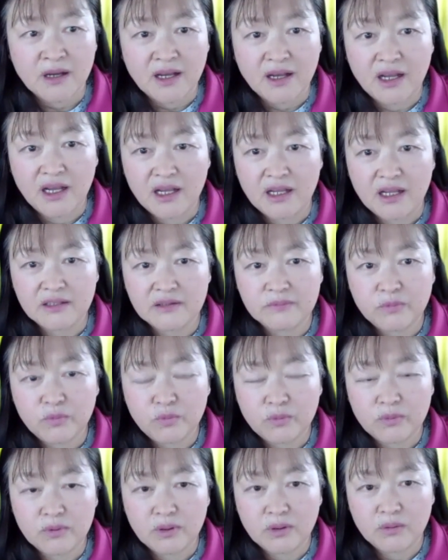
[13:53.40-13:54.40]
and
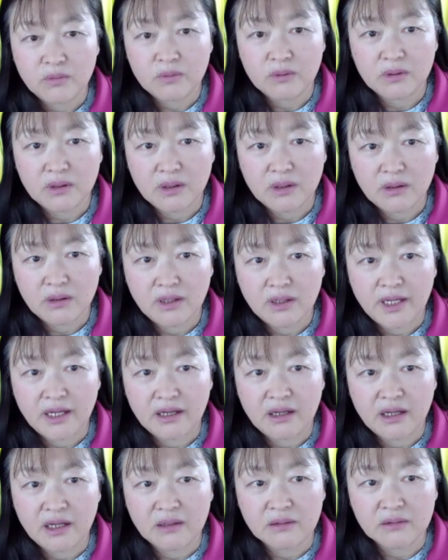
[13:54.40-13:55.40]

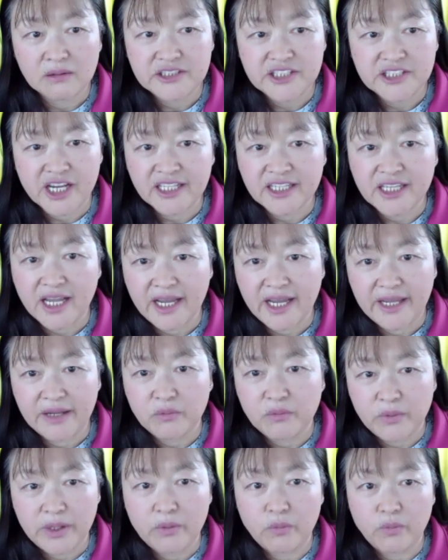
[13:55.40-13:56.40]
John and I,
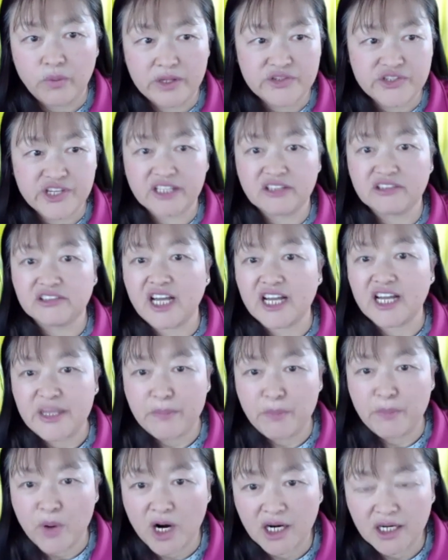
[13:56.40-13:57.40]
we settled down in
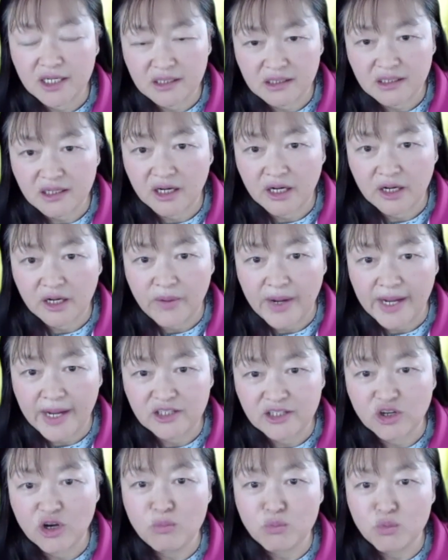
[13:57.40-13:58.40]
Parker,
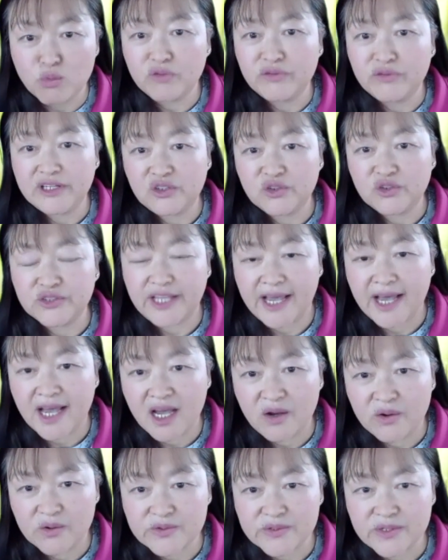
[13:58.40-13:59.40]
Colorado, moving to the
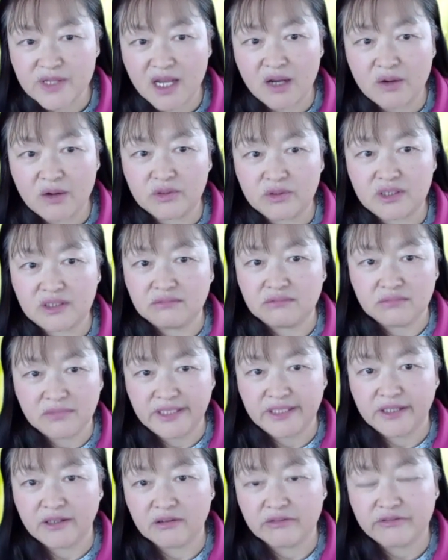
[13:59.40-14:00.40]
house, our
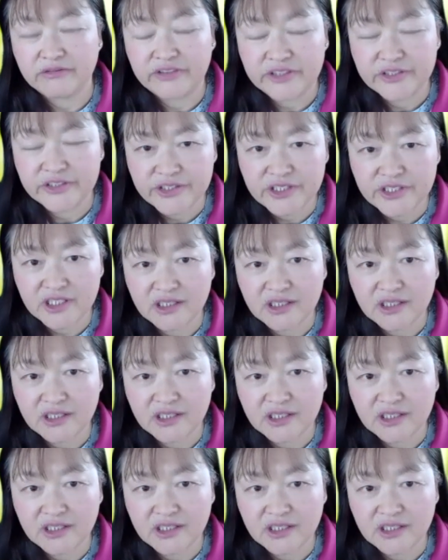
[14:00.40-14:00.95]
first